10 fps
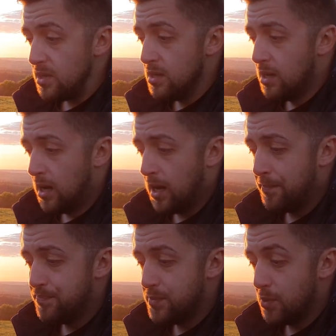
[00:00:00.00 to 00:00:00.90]

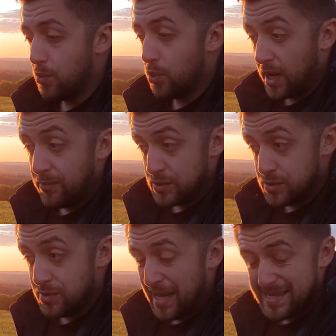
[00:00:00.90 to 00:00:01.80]
Would I want
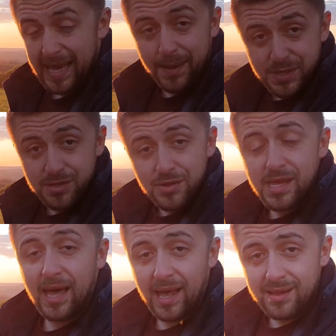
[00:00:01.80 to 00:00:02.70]
to do that?
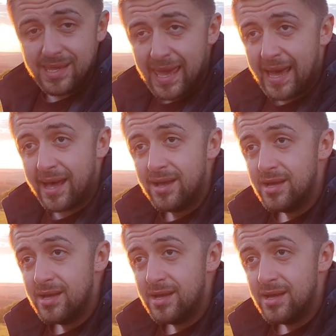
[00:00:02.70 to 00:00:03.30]
Absolutely, hell yeah.